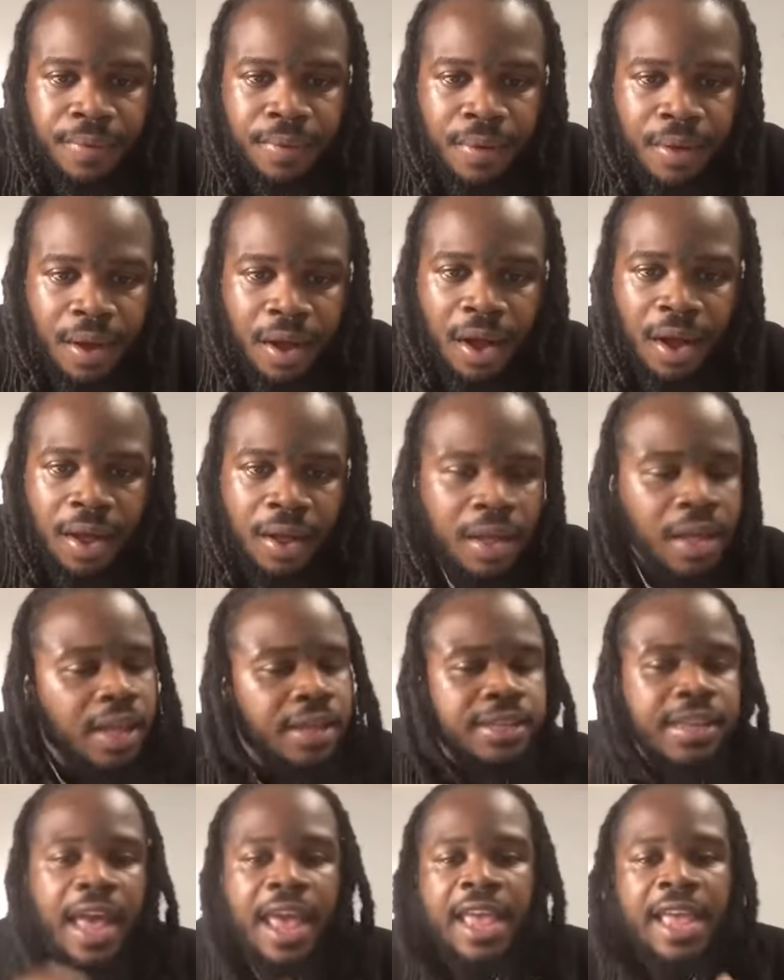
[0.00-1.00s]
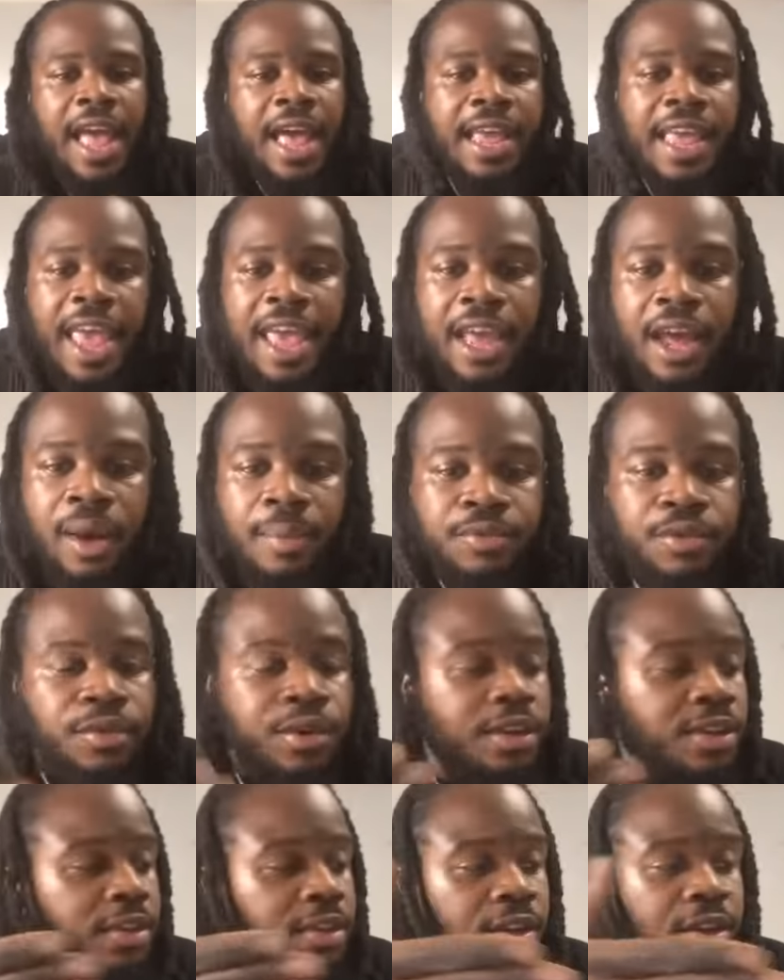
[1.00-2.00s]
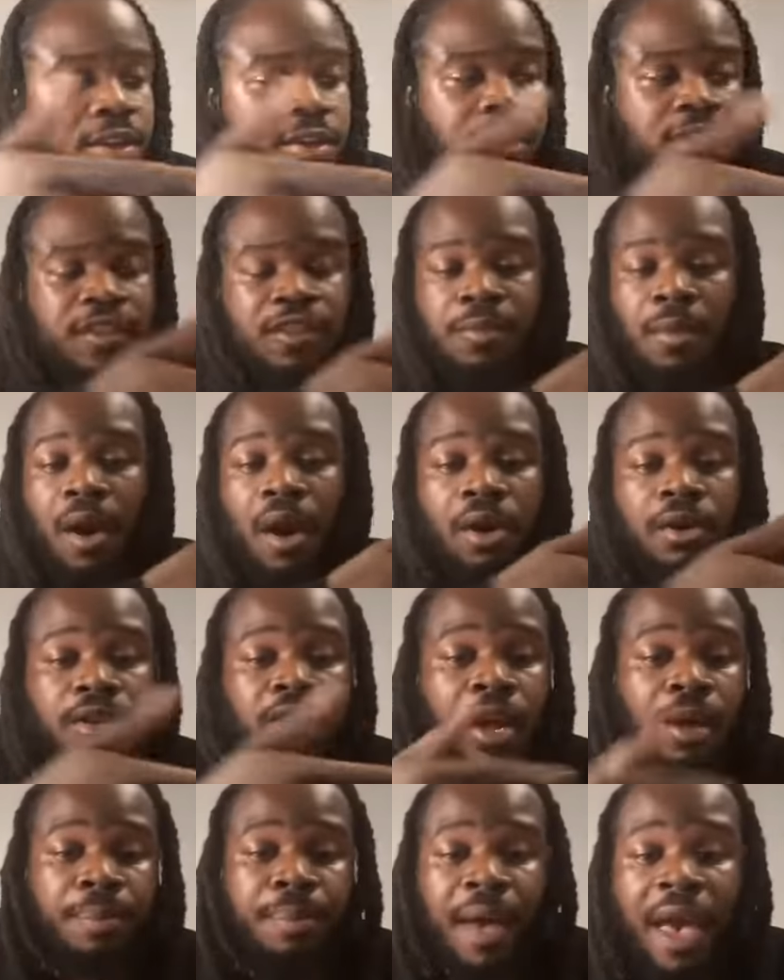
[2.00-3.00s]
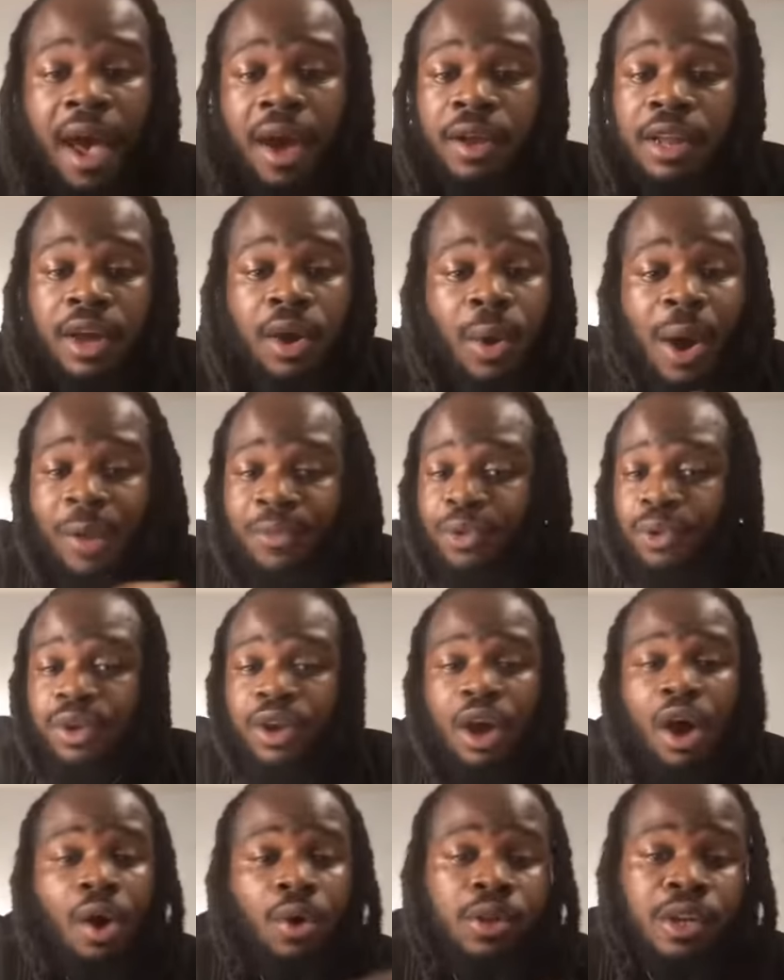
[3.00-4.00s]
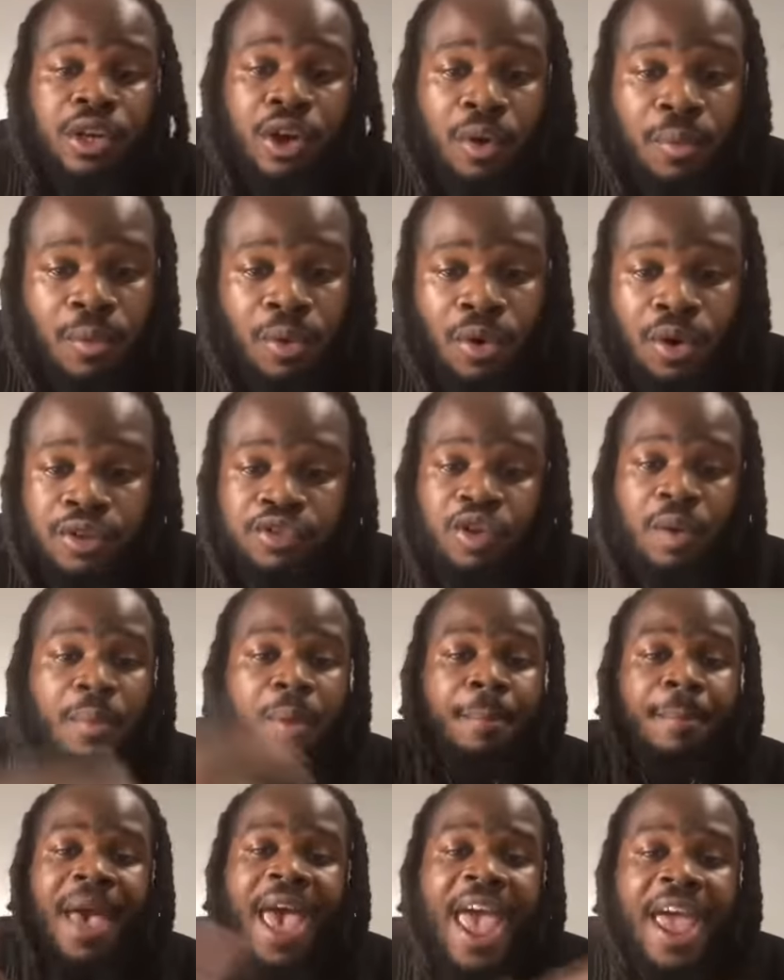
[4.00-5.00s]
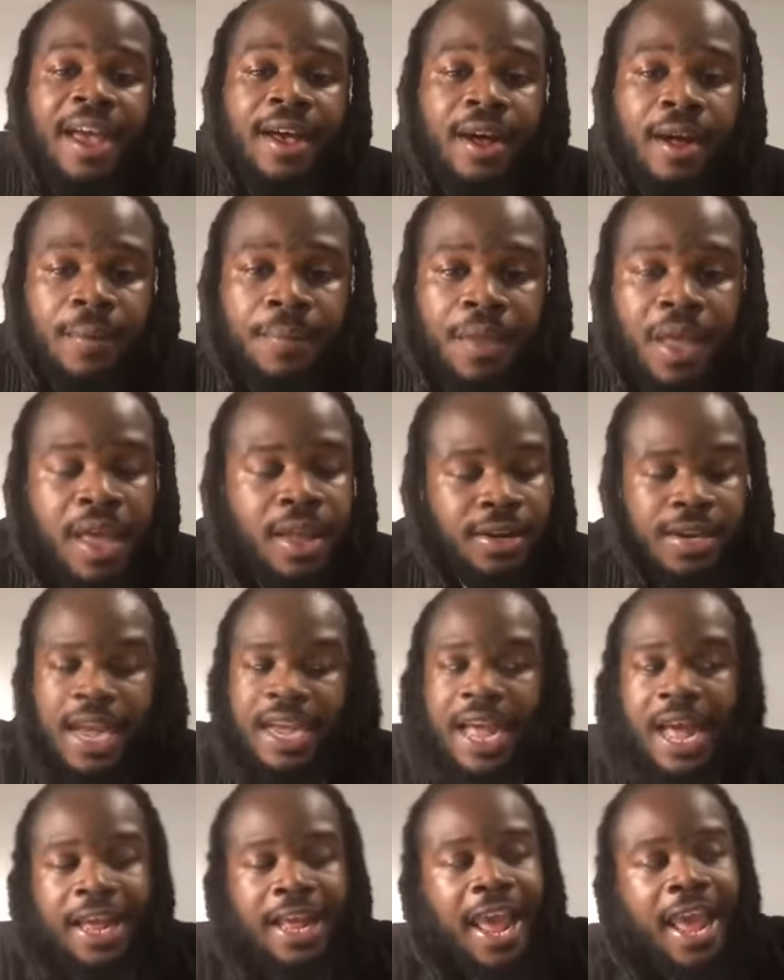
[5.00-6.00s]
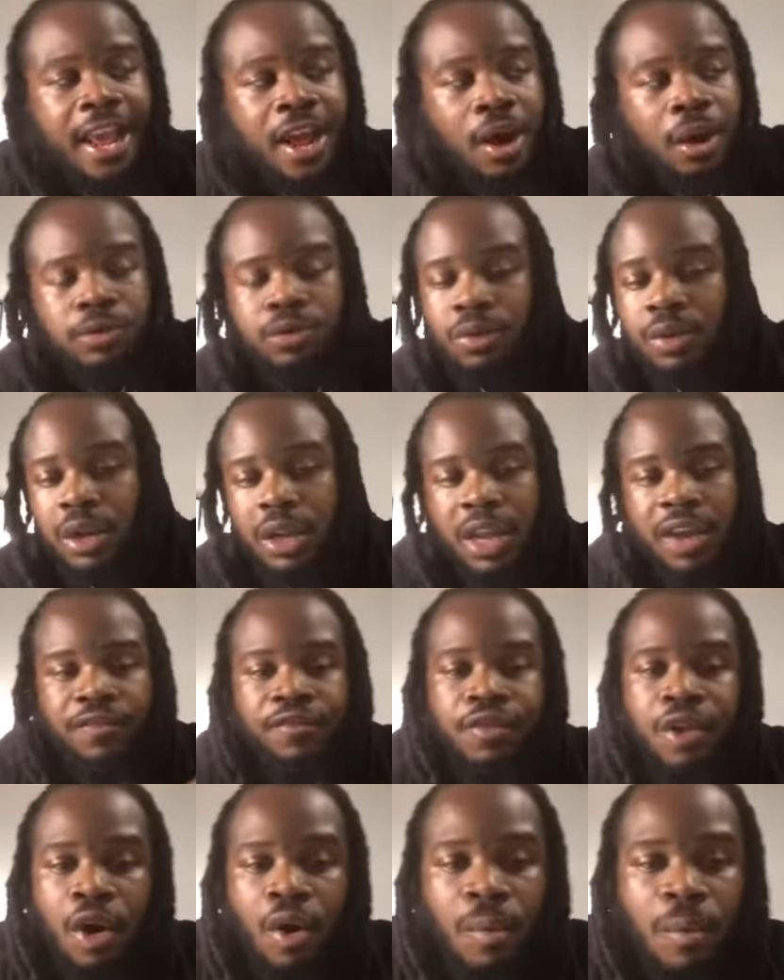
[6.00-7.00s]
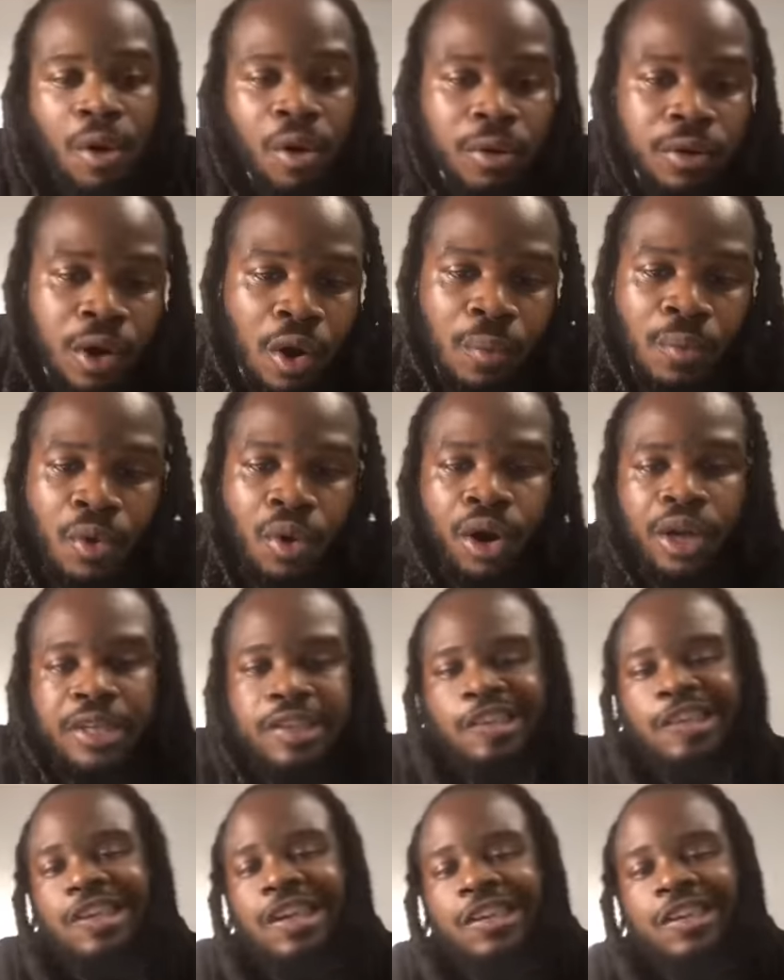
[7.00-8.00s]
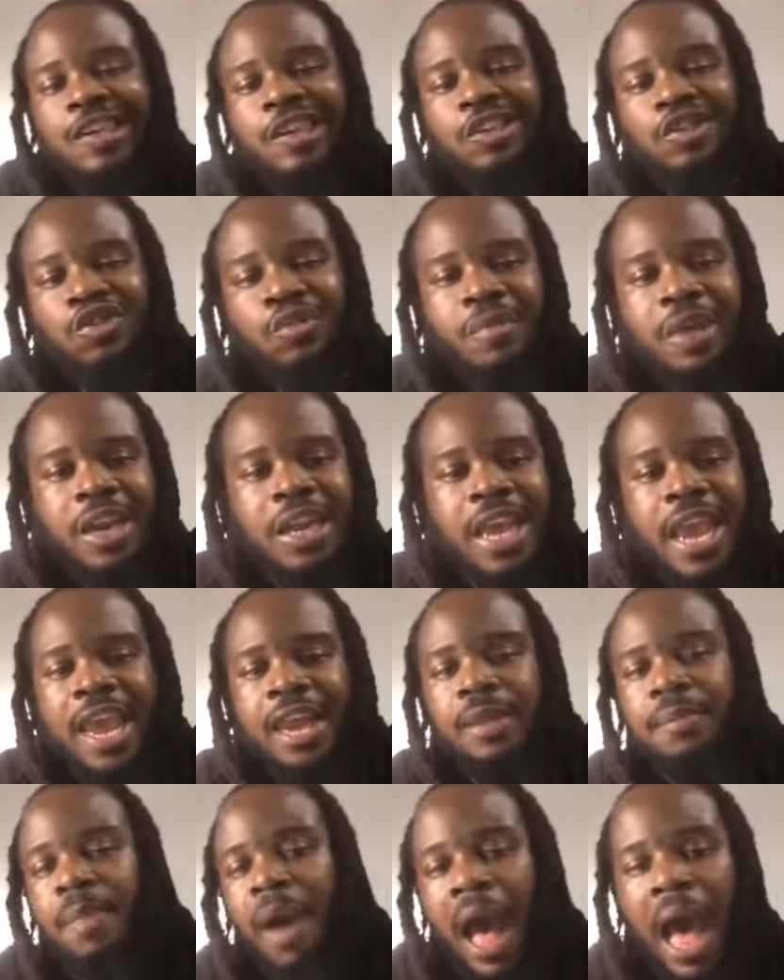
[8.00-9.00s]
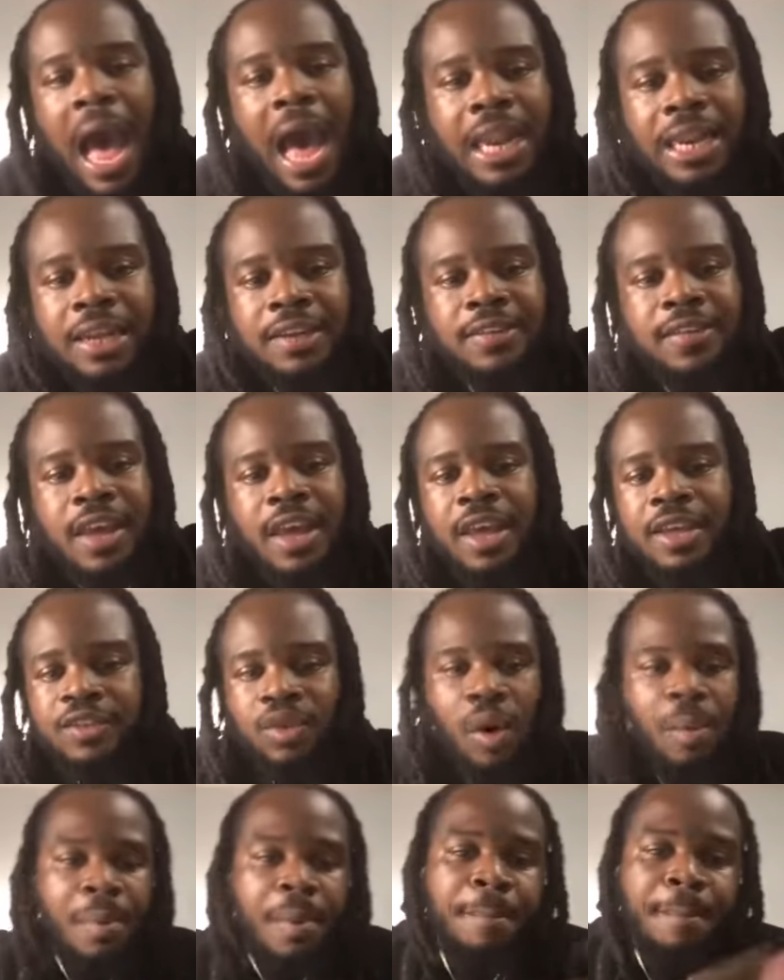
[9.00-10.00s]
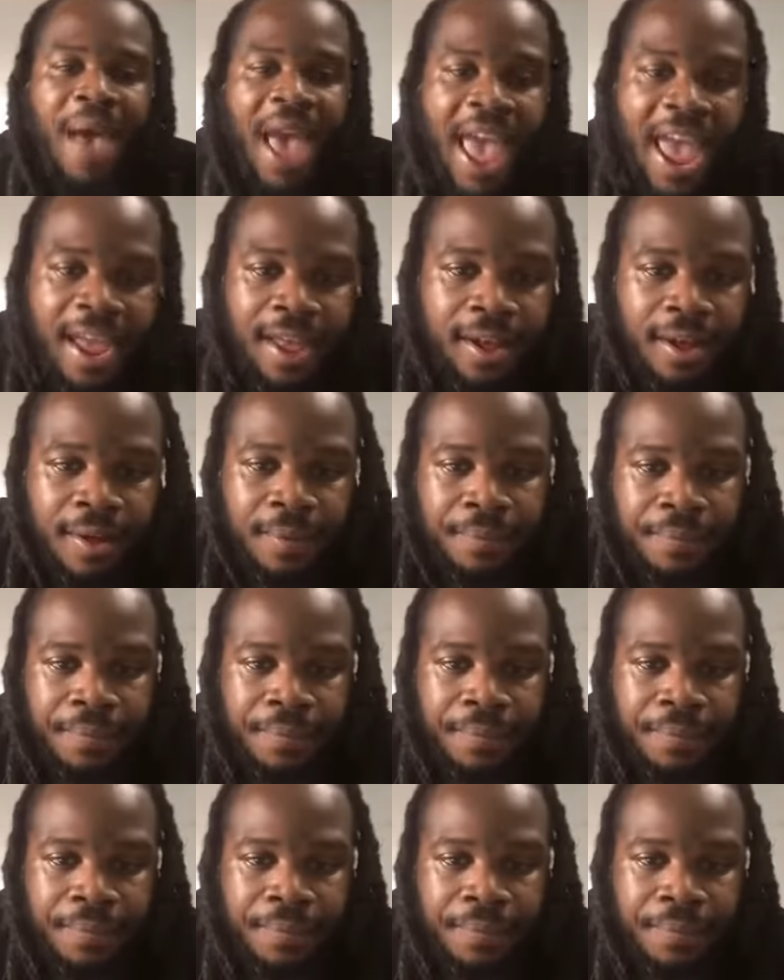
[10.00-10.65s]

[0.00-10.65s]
Huh? Dang, I can't come through the small duct bowel and go out through the colon no more, so I'm going to bag up. Dang, I can't go through the lymph no more because she done took too many antibiotics, so I'm going to bag up.